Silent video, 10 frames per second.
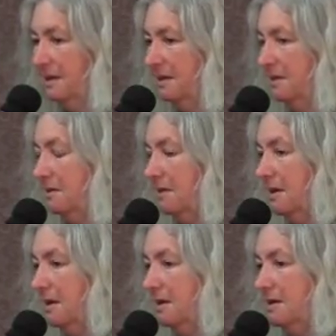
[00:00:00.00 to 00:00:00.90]
You know,
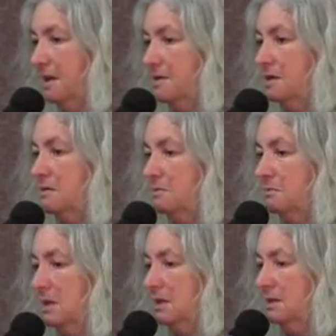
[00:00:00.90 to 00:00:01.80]
they don't
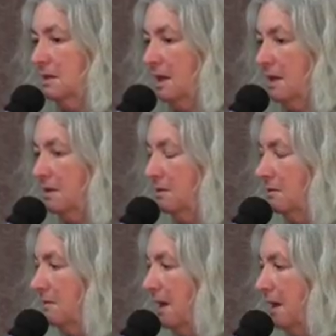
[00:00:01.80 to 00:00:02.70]
mean that
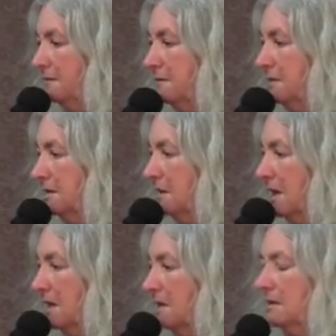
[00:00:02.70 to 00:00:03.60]
you have to
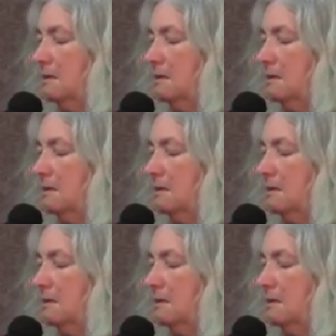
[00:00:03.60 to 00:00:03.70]
like